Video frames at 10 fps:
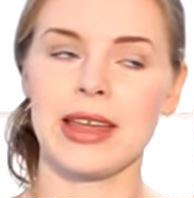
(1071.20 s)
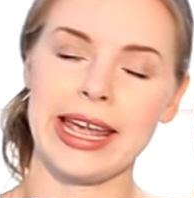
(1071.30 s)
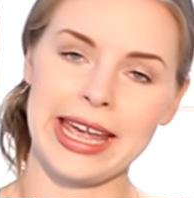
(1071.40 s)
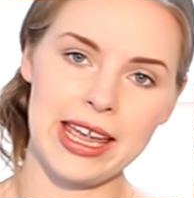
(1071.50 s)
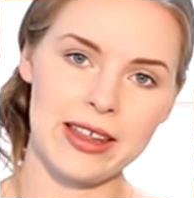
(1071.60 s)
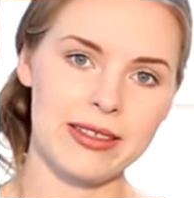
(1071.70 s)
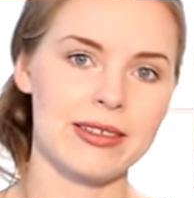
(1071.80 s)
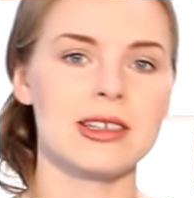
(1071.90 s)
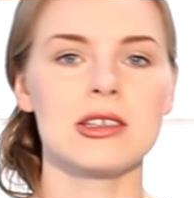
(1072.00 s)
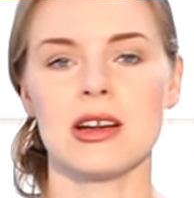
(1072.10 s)
Again,
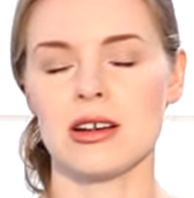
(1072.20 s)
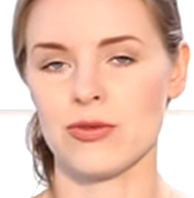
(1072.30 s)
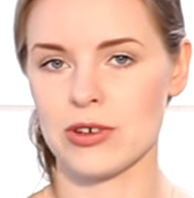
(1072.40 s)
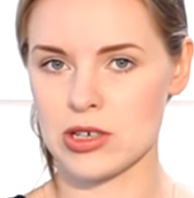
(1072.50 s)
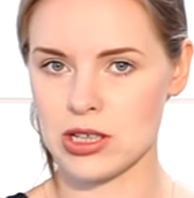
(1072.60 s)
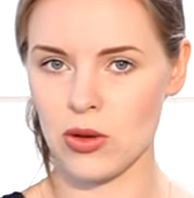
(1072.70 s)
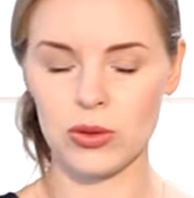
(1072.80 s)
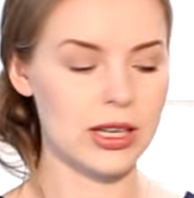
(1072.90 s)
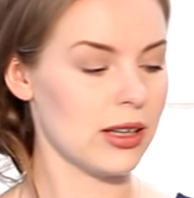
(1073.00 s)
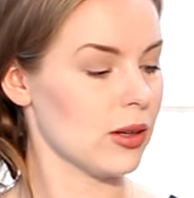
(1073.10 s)
start very
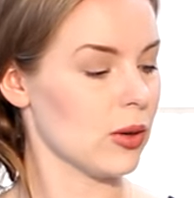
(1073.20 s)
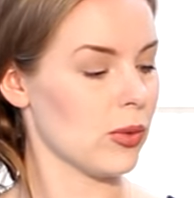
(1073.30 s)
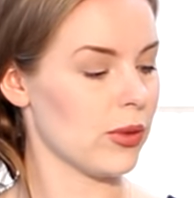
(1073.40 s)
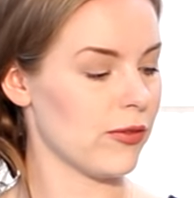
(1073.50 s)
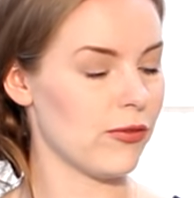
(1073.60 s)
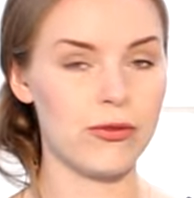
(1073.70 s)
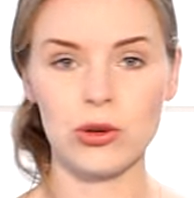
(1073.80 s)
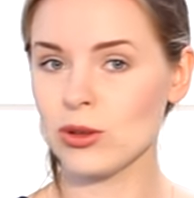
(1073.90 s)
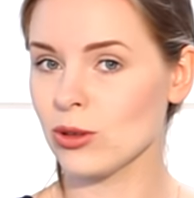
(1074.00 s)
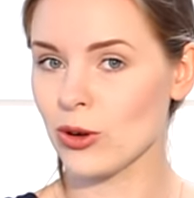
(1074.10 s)
slowly with the
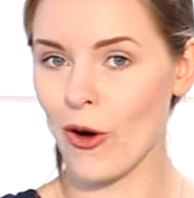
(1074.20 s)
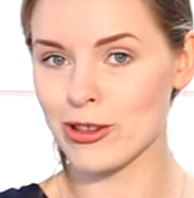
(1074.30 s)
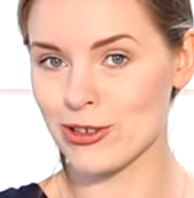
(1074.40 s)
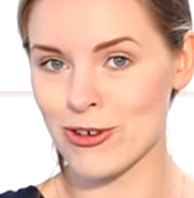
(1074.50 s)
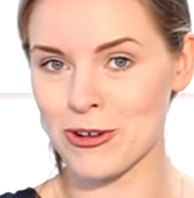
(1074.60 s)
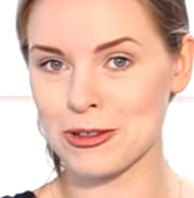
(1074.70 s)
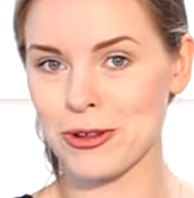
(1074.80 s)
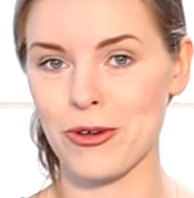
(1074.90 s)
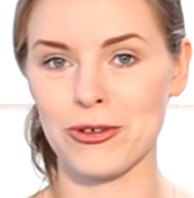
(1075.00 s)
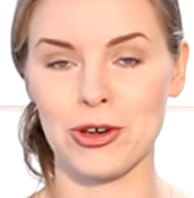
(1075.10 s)
full
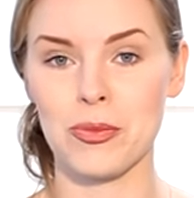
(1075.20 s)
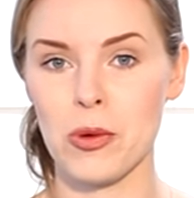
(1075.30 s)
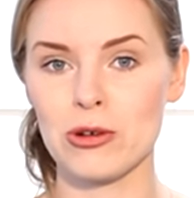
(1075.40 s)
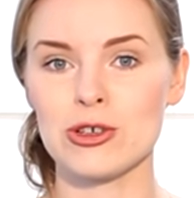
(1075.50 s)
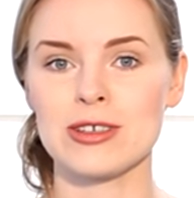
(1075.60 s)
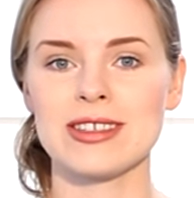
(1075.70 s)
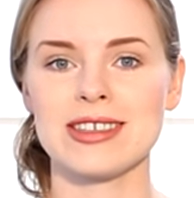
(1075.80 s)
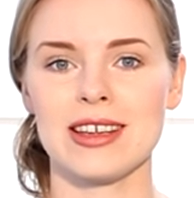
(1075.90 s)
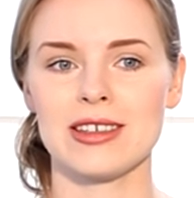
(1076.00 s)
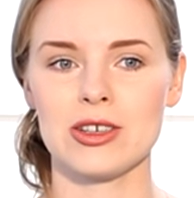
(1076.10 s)
control over your
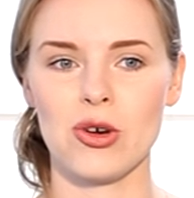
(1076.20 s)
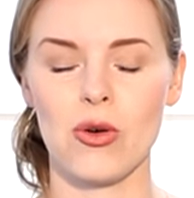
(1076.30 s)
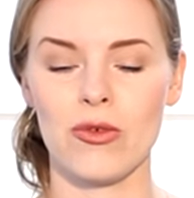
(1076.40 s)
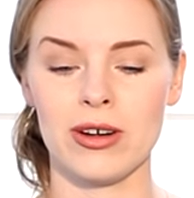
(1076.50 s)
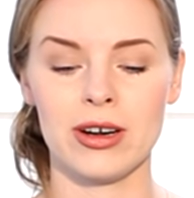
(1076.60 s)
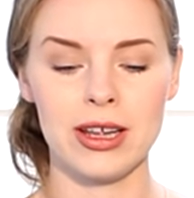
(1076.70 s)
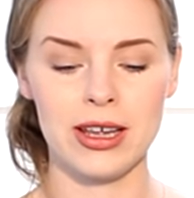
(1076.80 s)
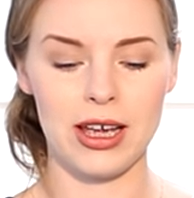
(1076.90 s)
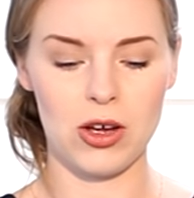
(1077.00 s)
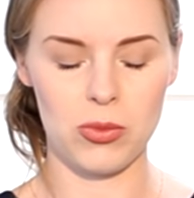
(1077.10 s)
motions and over
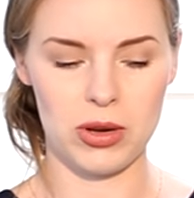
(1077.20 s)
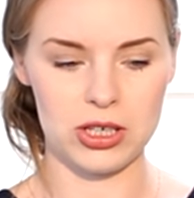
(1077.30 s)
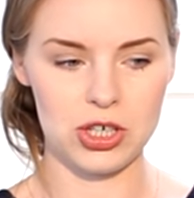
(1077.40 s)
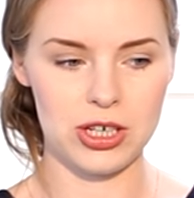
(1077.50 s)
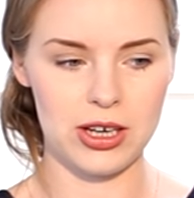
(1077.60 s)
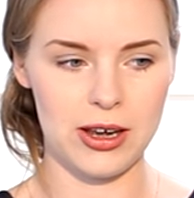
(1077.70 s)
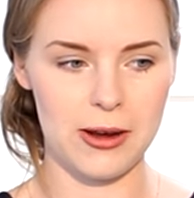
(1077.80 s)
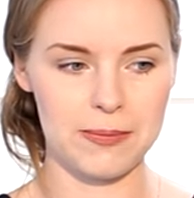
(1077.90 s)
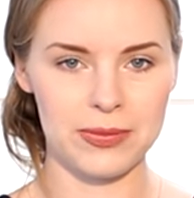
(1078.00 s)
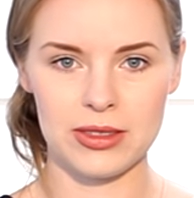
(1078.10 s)
how much
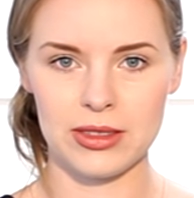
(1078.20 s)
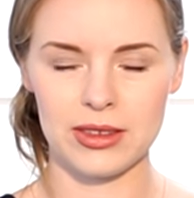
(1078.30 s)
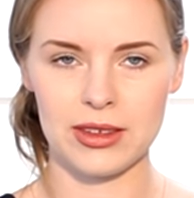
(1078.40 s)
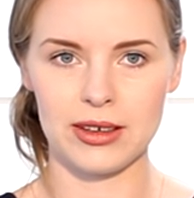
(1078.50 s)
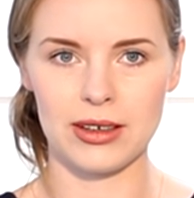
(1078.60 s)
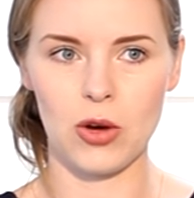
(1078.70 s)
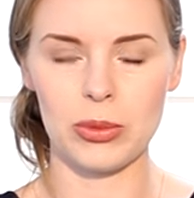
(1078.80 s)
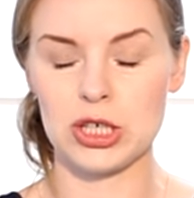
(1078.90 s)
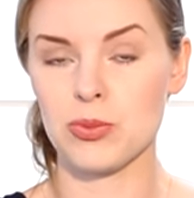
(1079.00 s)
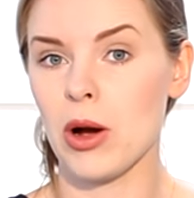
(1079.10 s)
um, how
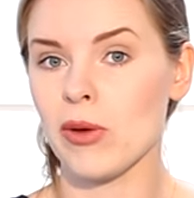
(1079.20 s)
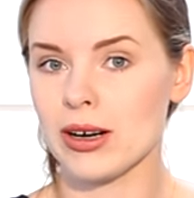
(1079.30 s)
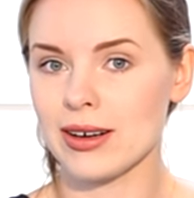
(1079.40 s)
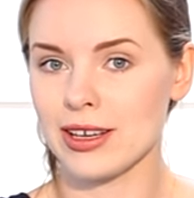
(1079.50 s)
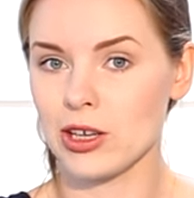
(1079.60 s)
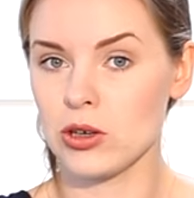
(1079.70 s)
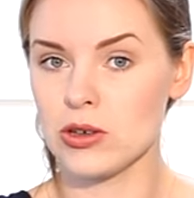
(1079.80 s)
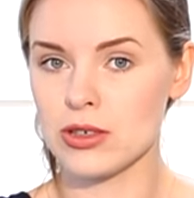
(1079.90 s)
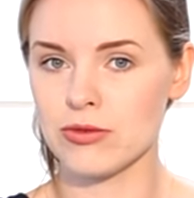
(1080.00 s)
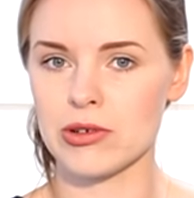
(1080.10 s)
much power you
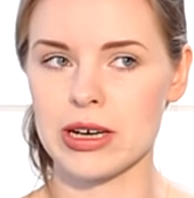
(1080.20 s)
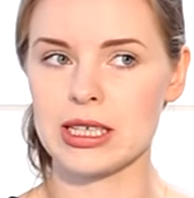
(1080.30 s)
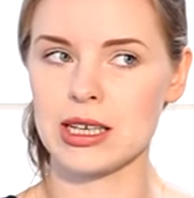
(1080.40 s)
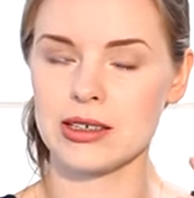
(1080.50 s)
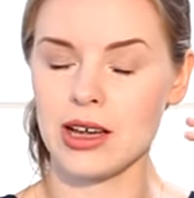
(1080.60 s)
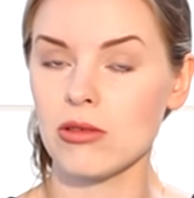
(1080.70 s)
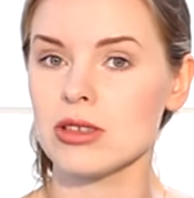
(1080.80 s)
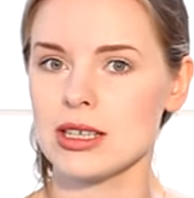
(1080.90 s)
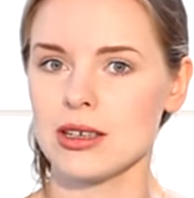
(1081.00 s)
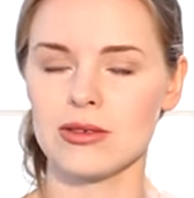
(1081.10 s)
use for it and how
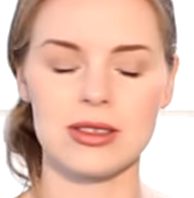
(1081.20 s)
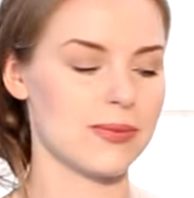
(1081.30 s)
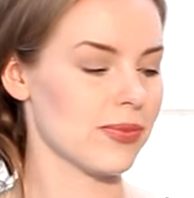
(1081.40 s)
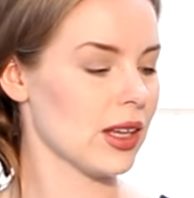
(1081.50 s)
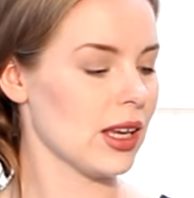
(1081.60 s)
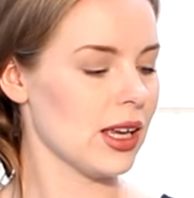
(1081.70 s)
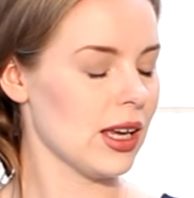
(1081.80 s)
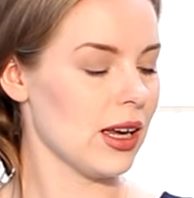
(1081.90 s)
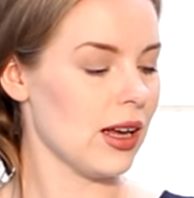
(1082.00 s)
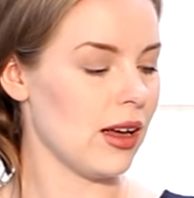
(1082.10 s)
it sounds.
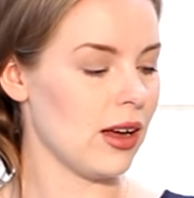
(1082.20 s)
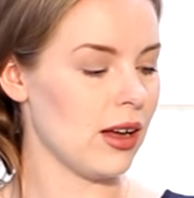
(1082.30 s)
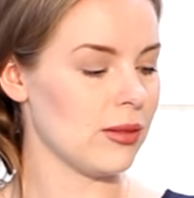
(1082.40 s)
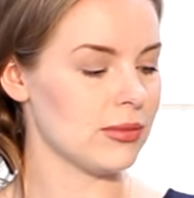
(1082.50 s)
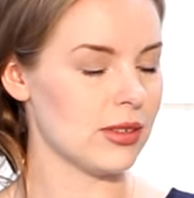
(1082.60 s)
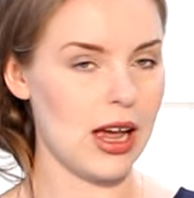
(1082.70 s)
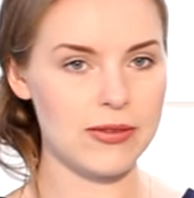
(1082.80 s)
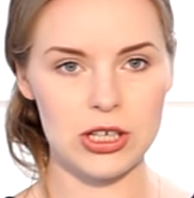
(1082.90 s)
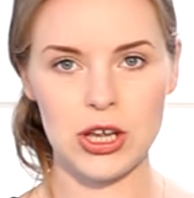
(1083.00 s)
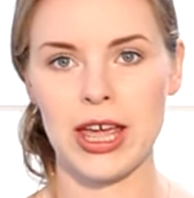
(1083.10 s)
Um,
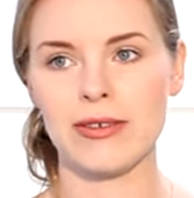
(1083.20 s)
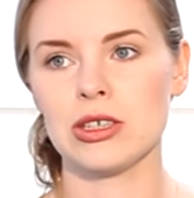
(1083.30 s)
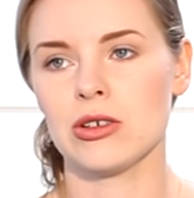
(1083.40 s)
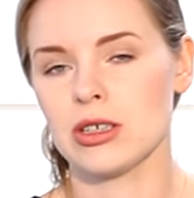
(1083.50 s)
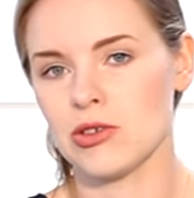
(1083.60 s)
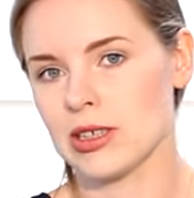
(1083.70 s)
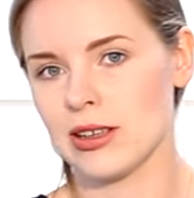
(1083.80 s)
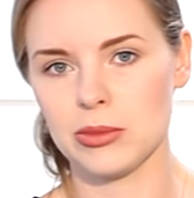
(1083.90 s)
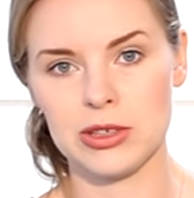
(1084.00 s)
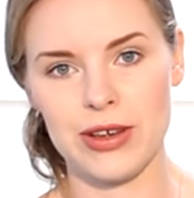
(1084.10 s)
after you have it, you can do it a
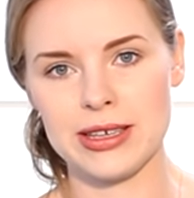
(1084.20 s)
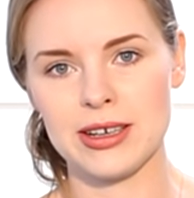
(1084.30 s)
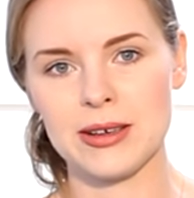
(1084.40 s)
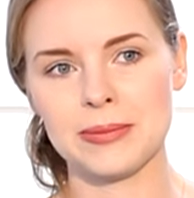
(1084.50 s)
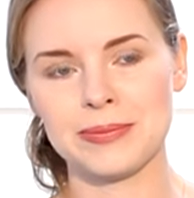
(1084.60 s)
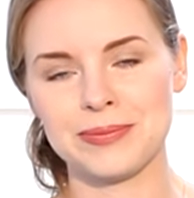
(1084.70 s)
little bit faster.